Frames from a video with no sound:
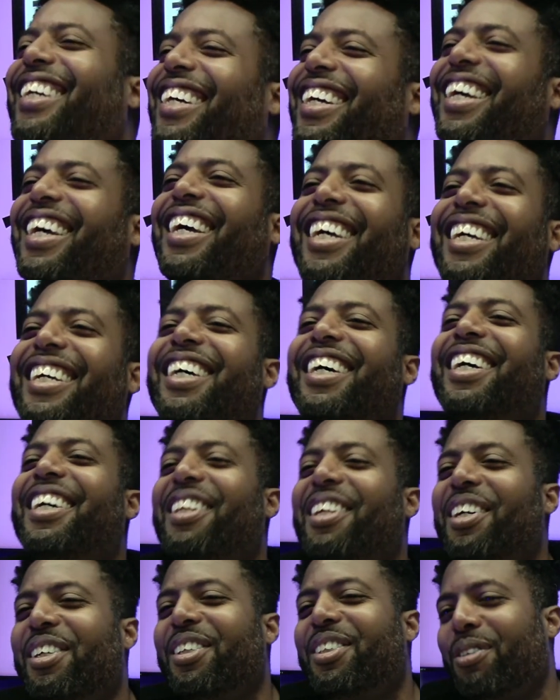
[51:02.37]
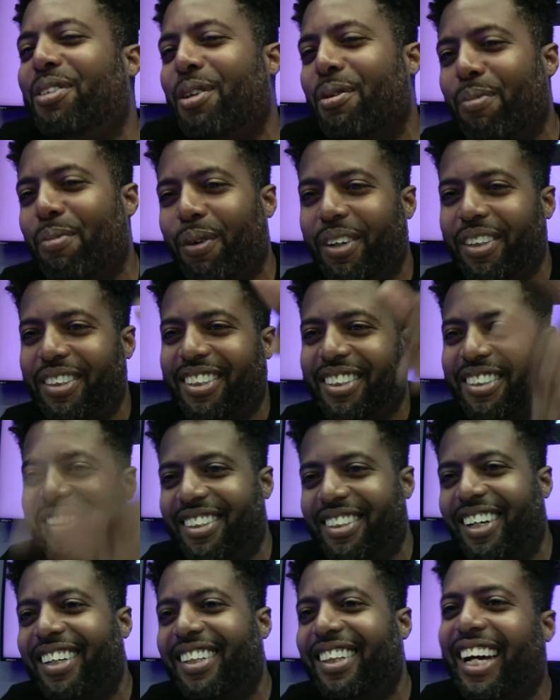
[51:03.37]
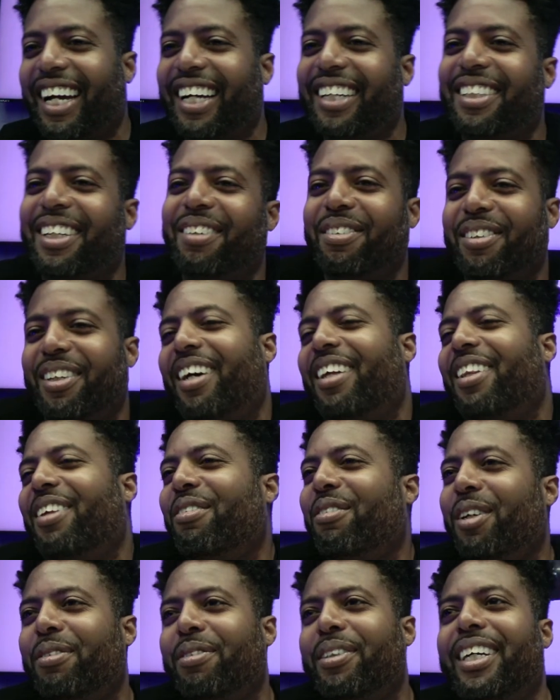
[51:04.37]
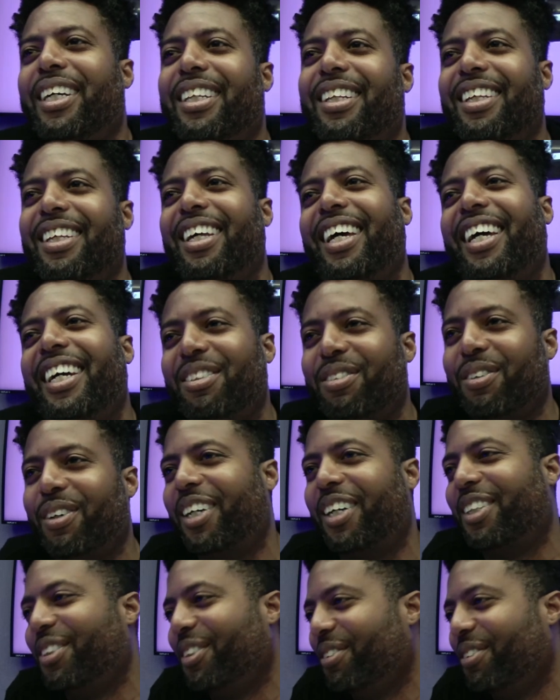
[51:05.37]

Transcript: The board's gonna start lighting up with all the women at Edgewater.